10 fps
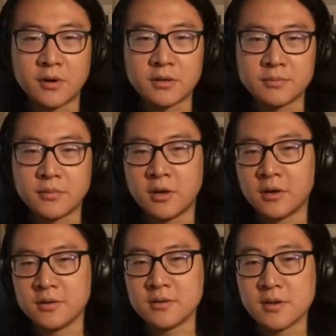Quantum
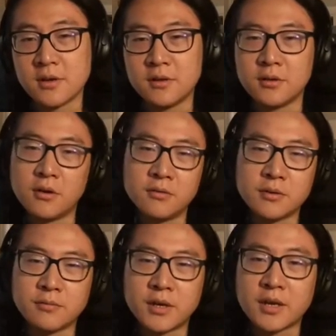on not only
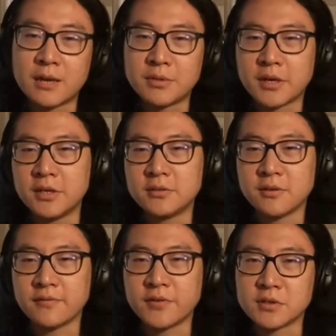running application
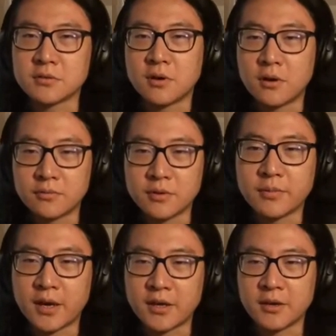on physical hardware
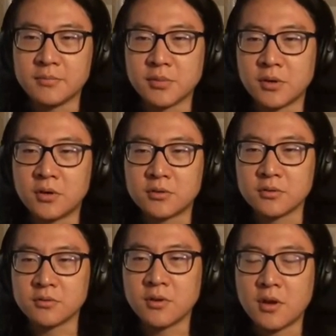backend, but
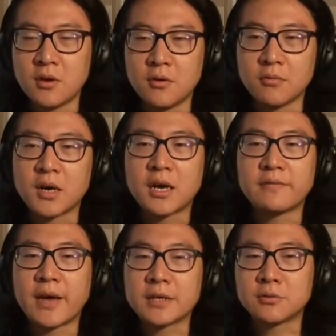also what kind
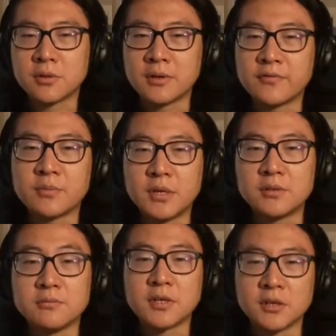of extra
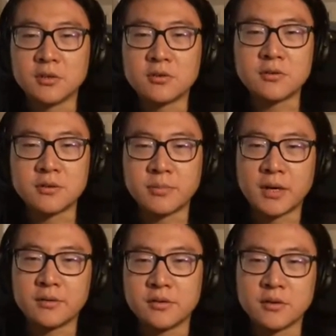information we can learn
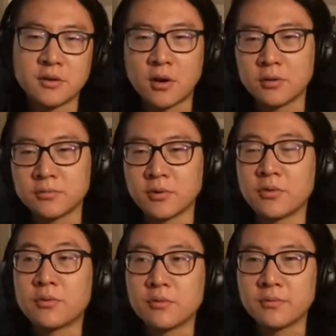about the hardware
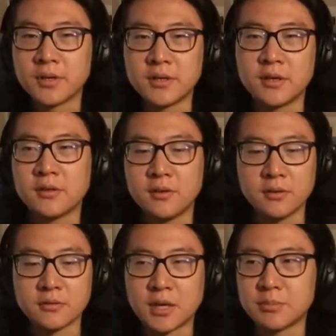through running
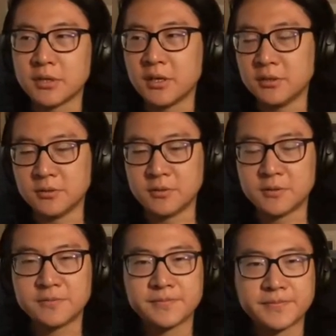those applications.